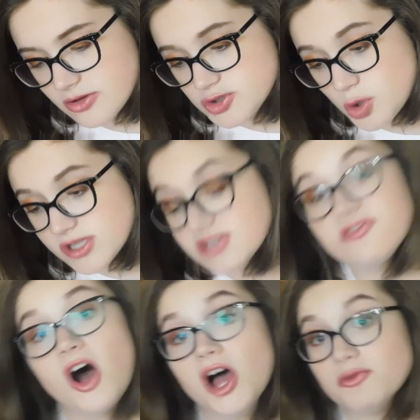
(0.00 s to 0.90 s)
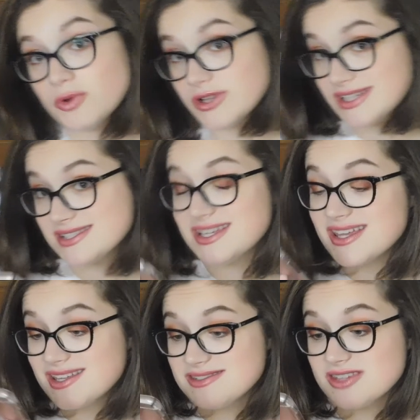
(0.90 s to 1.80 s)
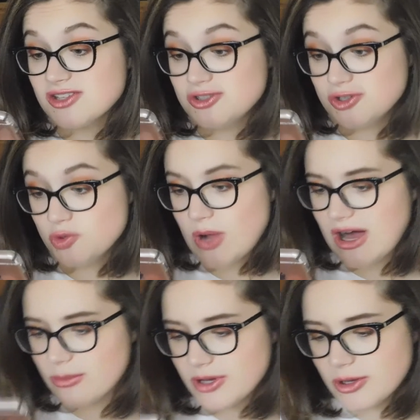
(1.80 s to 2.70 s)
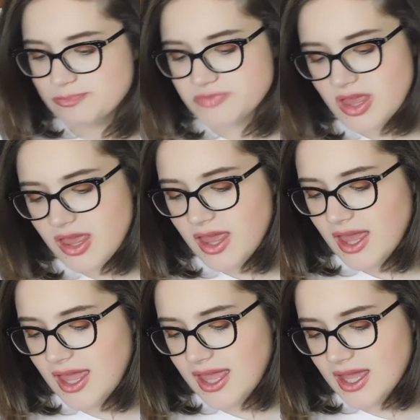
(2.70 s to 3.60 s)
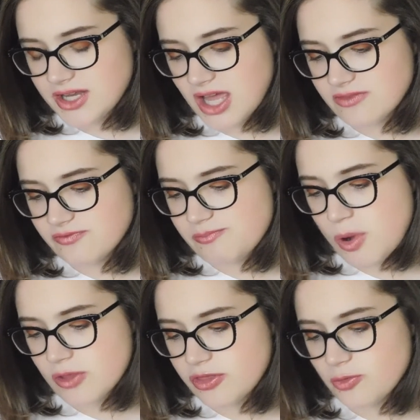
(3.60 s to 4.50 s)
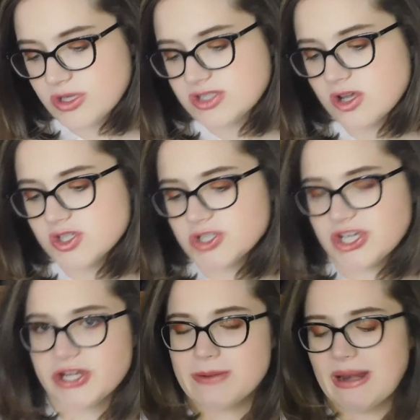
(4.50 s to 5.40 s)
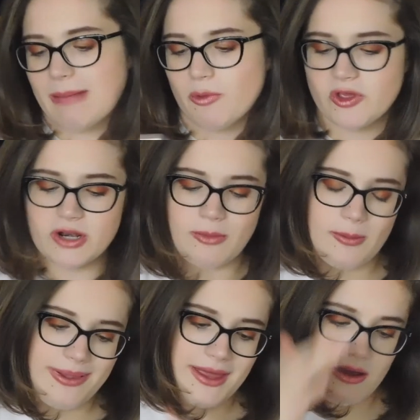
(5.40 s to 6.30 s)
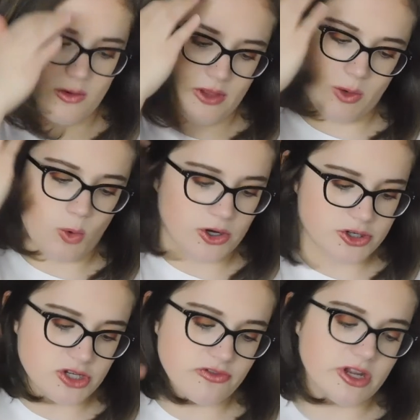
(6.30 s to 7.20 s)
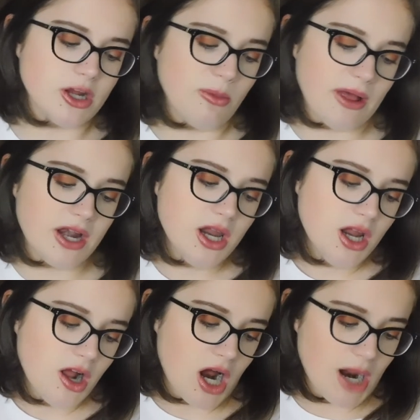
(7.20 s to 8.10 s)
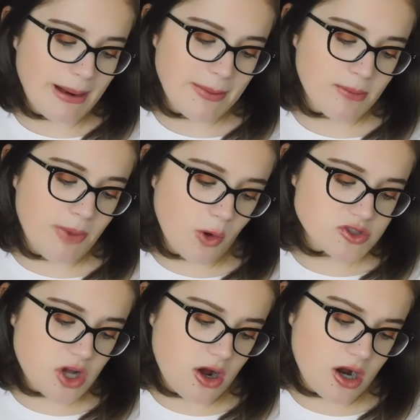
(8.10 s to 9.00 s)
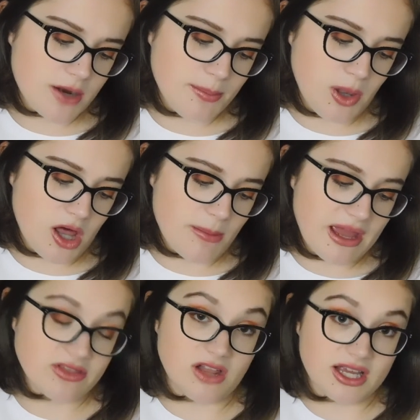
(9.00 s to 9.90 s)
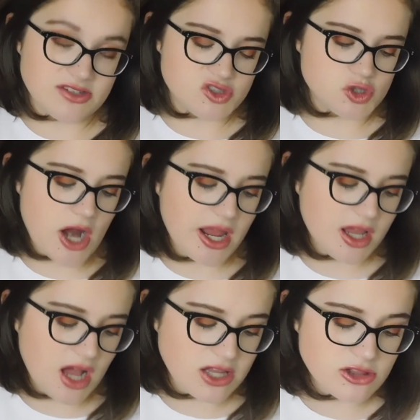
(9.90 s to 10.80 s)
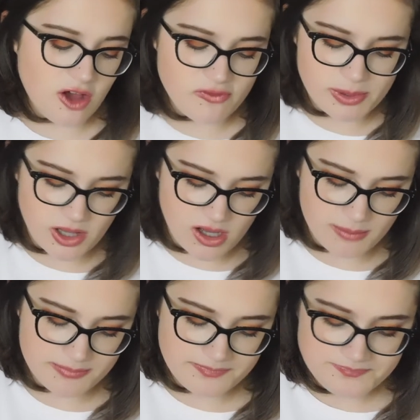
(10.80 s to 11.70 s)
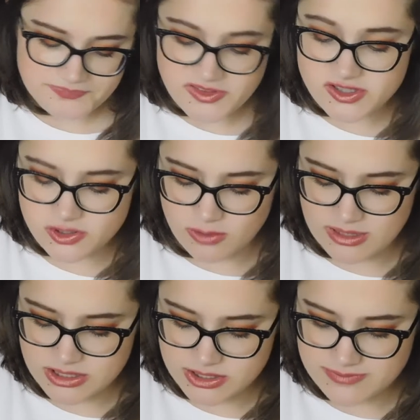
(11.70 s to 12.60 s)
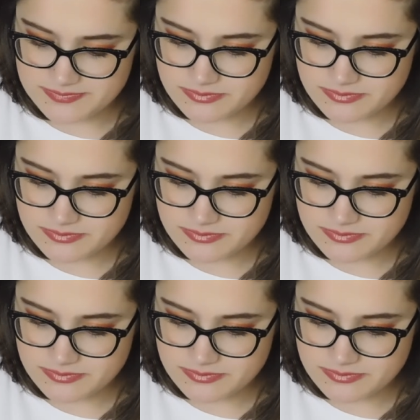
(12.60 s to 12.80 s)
Troye Sivan released his new album, and I put 3 songs on here, but I'll play like 1 or 2 for you. But I put Postcard, Plum, and Lucky Strike. I love Plum so much.